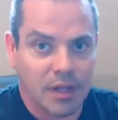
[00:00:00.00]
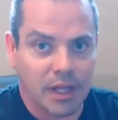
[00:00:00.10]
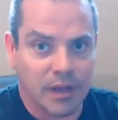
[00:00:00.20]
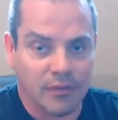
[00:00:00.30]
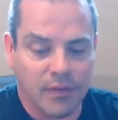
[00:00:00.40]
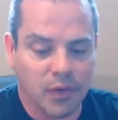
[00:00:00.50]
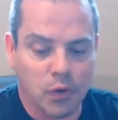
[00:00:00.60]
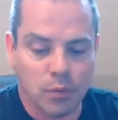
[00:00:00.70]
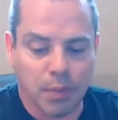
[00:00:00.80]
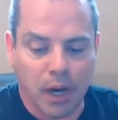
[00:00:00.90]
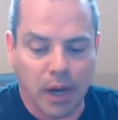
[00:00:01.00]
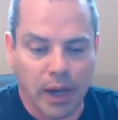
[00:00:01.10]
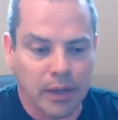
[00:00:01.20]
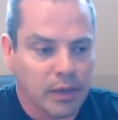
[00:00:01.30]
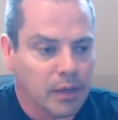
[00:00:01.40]
Like if, if you
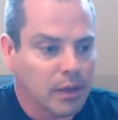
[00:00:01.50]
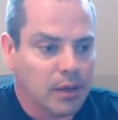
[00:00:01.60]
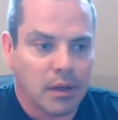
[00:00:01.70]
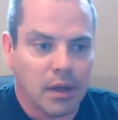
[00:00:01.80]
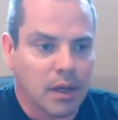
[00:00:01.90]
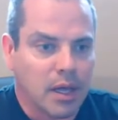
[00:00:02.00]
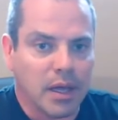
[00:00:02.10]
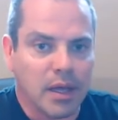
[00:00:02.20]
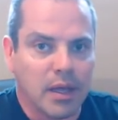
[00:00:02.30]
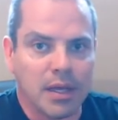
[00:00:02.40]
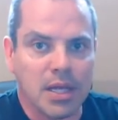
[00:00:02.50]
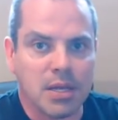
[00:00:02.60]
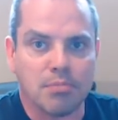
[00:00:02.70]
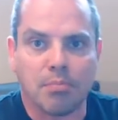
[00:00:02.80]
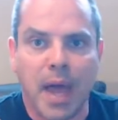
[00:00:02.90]
buy uh,
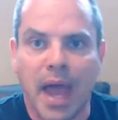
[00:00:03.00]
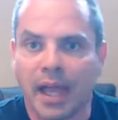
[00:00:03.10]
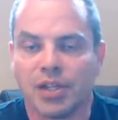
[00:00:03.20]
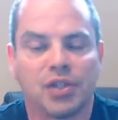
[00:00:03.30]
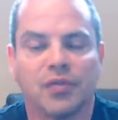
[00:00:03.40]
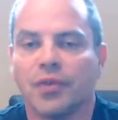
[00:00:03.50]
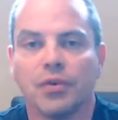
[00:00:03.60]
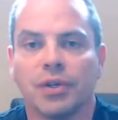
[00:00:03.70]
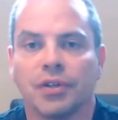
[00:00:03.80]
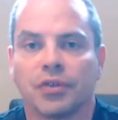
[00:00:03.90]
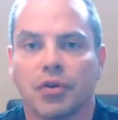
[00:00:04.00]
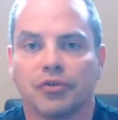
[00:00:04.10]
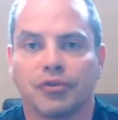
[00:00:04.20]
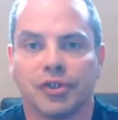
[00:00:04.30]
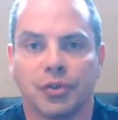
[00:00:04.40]
any packaged food in the
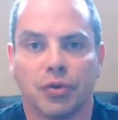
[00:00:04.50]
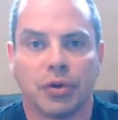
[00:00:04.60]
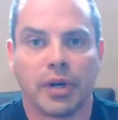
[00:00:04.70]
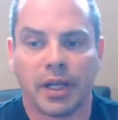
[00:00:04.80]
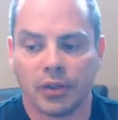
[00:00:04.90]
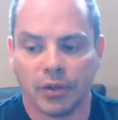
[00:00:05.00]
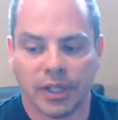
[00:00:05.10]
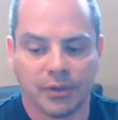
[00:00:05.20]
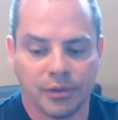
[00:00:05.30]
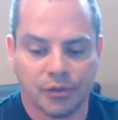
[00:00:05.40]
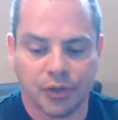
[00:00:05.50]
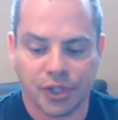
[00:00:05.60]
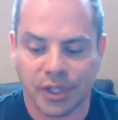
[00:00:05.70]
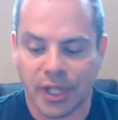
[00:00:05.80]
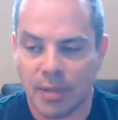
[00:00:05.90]
grocery store and look at the
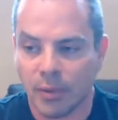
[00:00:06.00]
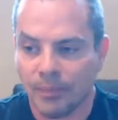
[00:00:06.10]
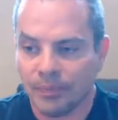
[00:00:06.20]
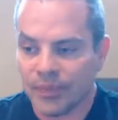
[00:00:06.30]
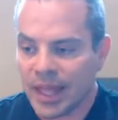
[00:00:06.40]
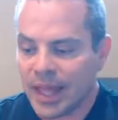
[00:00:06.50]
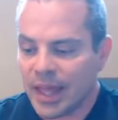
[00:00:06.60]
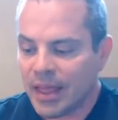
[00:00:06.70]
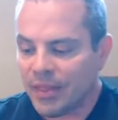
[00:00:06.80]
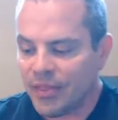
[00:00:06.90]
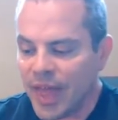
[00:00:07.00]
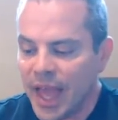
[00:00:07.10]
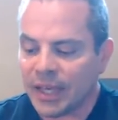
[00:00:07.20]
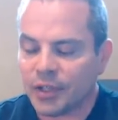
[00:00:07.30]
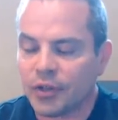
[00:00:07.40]
nutrition label,
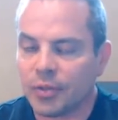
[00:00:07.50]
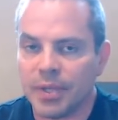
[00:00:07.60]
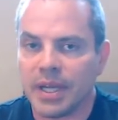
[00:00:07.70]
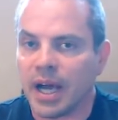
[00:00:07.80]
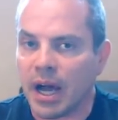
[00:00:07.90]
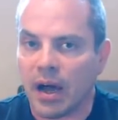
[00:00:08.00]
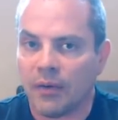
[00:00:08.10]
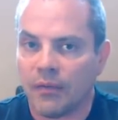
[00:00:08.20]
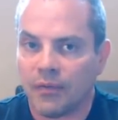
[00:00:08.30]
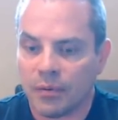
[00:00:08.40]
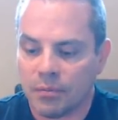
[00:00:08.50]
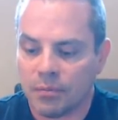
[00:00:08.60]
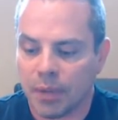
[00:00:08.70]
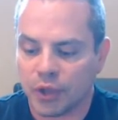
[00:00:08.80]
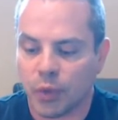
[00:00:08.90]
that could be off
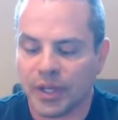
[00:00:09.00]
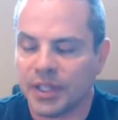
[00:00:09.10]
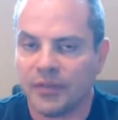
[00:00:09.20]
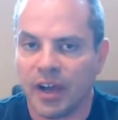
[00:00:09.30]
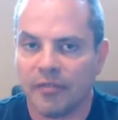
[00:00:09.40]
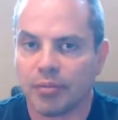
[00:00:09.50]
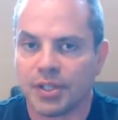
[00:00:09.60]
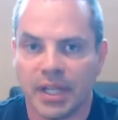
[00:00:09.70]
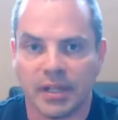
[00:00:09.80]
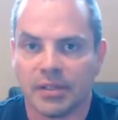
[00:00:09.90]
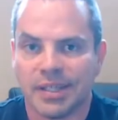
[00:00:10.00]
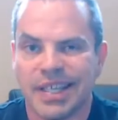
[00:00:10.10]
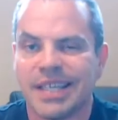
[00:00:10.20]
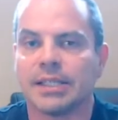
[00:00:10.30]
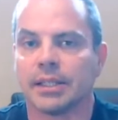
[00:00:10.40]
by 25%
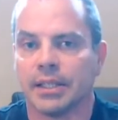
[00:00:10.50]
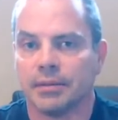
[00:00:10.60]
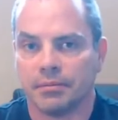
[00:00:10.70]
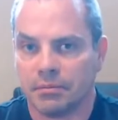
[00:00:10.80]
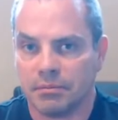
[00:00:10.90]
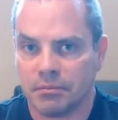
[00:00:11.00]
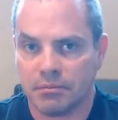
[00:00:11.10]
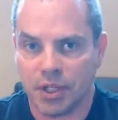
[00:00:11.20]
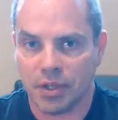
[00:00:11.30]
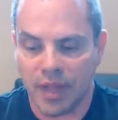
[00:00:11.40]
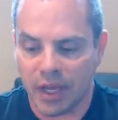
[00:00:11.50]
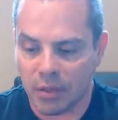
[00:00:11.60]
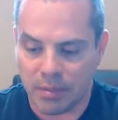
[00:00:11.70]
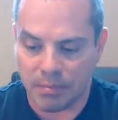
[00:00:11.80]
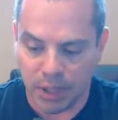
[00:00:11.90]
easily. You know, that
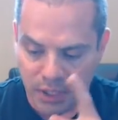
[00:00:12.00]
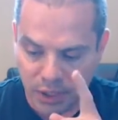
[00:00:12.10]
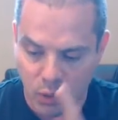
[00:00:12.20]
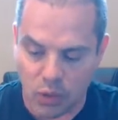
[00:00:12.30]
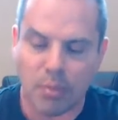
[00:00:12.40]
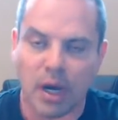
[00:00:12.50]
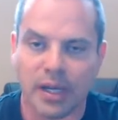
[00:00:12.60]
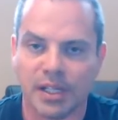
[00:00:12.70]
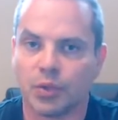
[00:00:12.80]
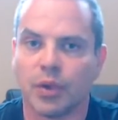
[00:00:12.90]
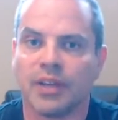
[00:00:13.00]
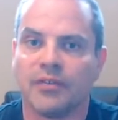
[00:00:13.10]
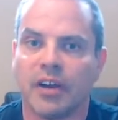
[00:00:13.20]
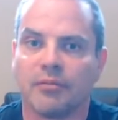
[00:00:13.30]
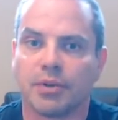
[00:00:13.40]
could be plus or minus
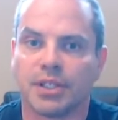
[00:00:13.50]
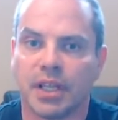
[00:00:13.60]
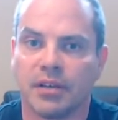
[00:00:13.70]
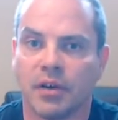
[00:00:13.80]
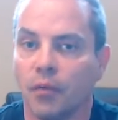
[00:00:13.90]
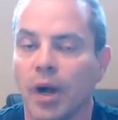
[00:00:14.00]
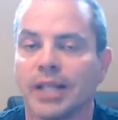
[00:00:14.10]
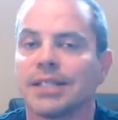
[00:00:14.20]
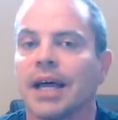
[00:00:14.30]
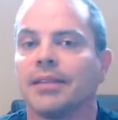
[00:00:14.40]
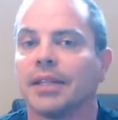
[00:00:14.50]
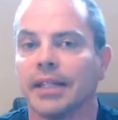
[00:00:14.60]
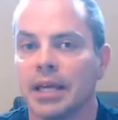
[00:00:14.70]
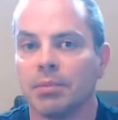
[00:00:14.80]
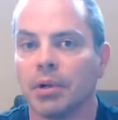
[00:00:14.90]
25% of what's on the
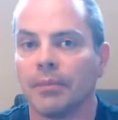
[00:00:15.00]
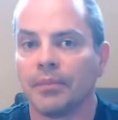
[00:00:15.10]
label.